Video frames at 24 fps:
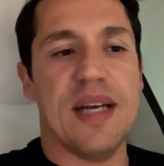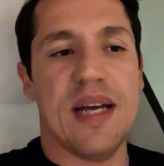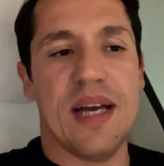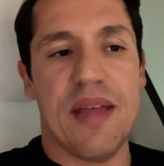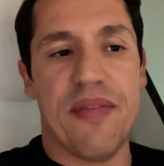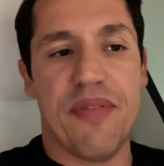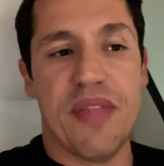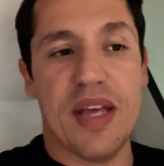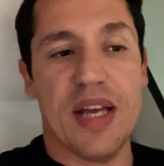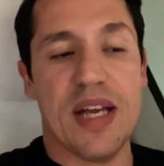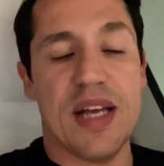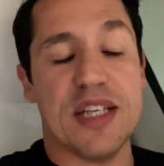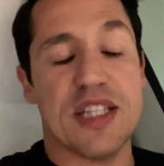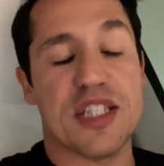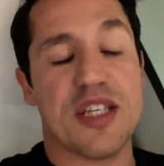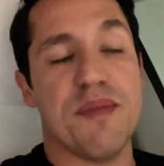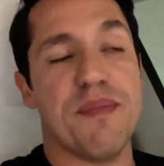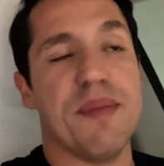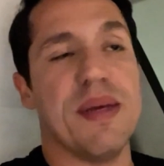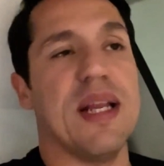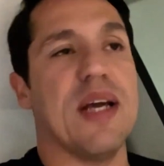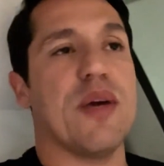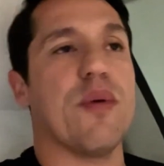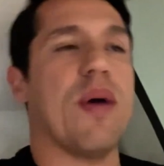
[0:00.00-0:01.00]
I think that's going to
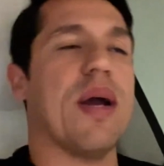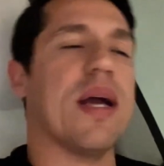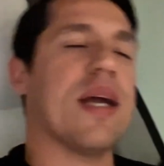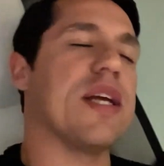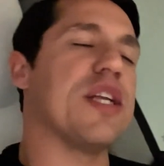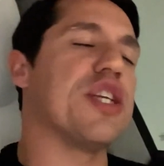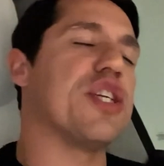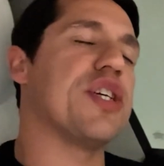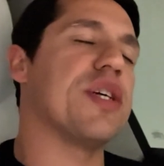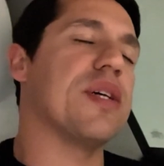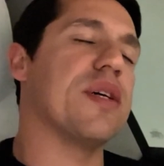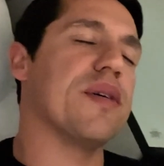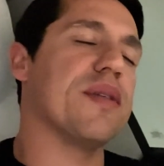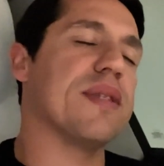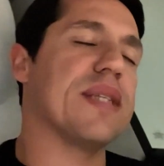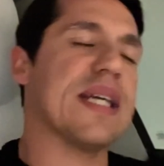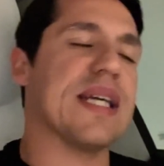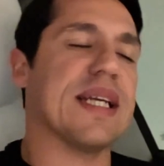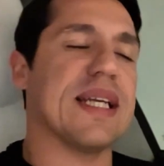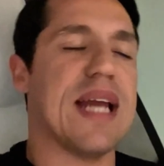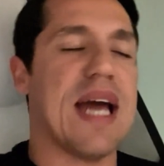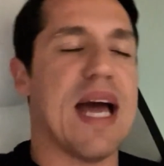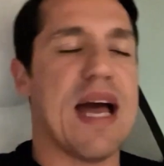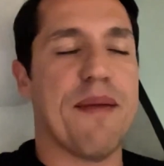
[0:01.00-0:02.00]
be like where I could chill, take
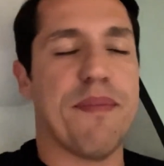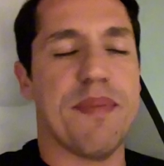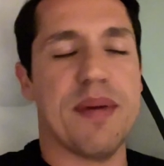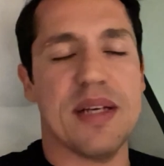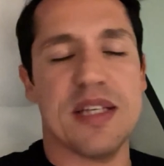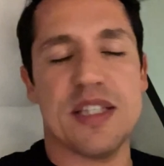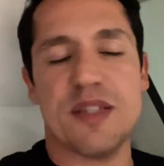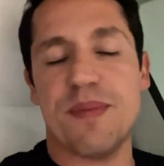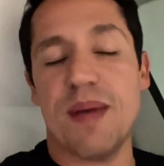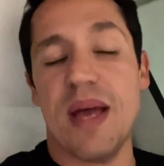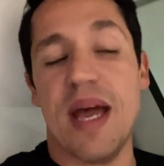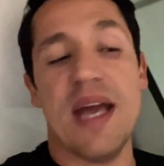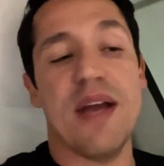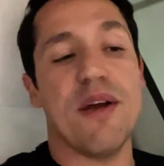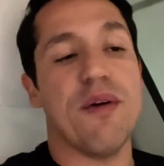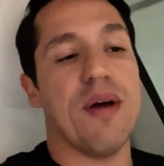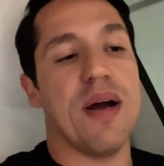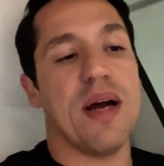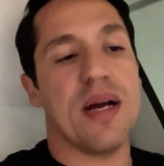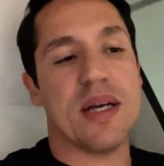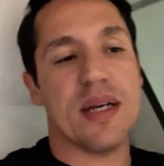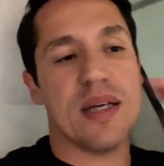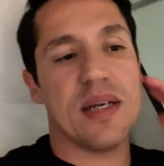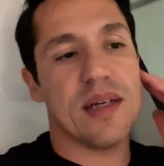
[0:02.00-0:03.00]
a nap, and I can say, hey,
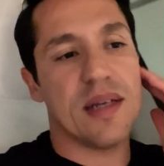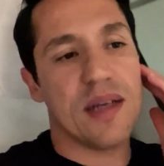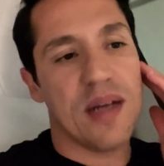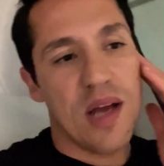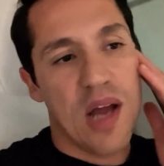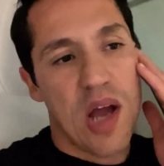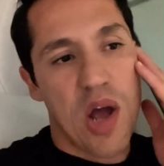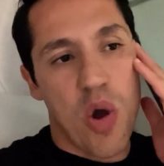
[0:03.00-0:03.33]
Grok,